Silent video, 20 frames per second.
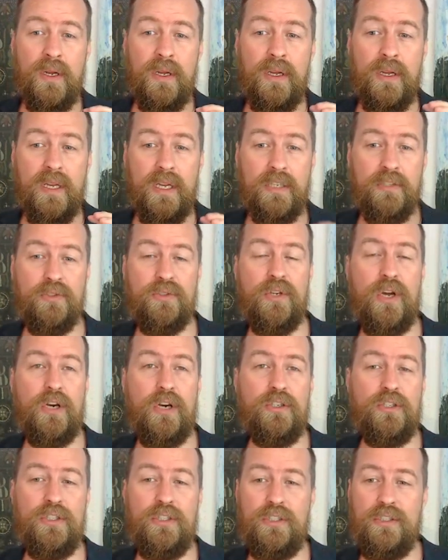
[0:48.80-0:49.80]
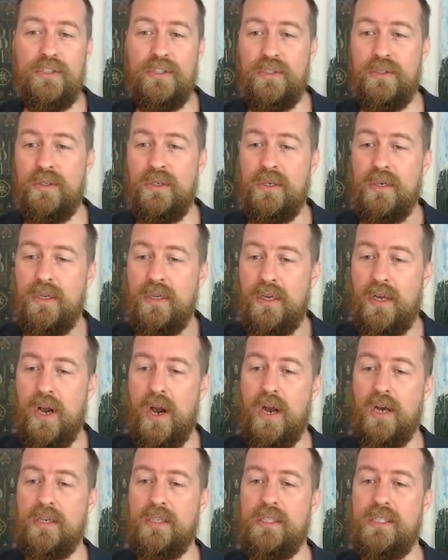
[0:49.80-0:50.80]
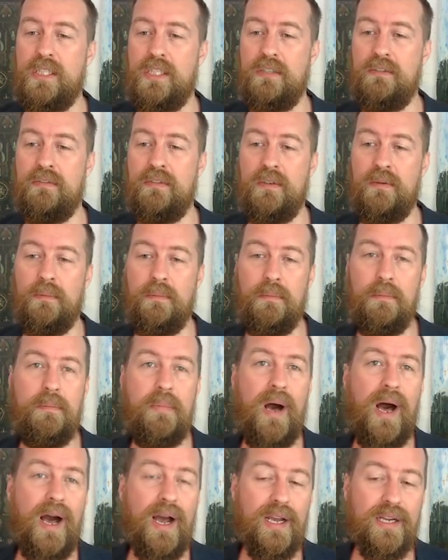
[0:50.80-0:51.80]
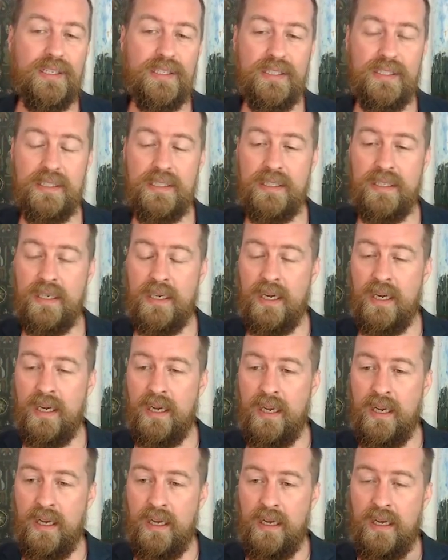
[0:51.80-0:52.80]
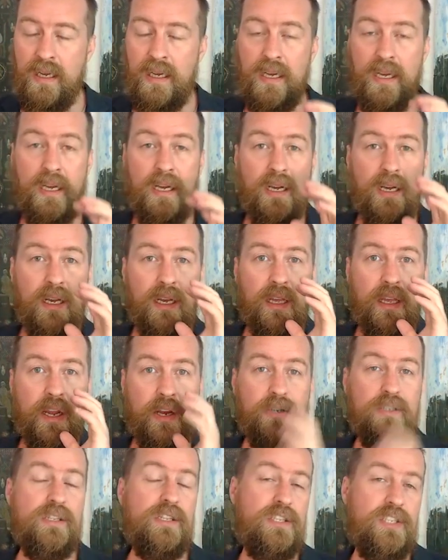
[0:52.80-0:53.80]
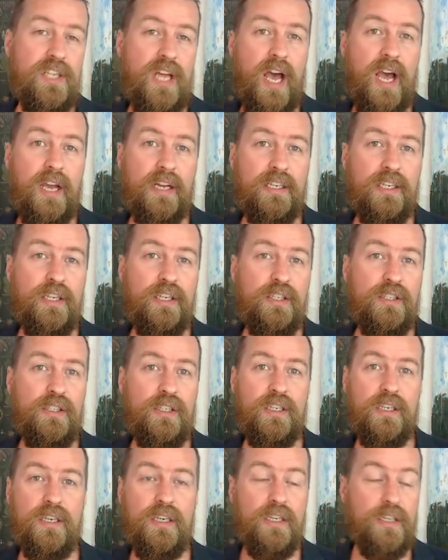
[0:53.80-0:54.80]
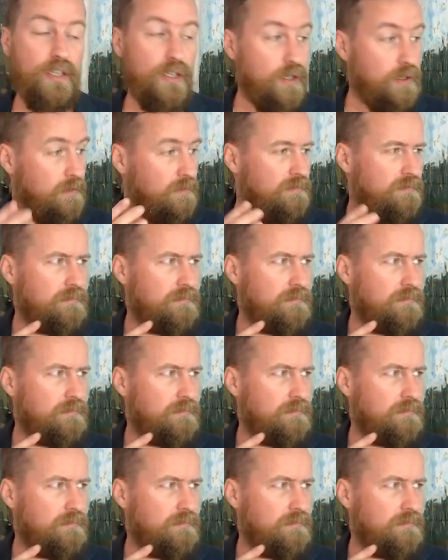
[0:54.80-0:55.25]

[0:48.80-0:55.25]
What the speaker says: introduction to cognitive biases. Here on the side, you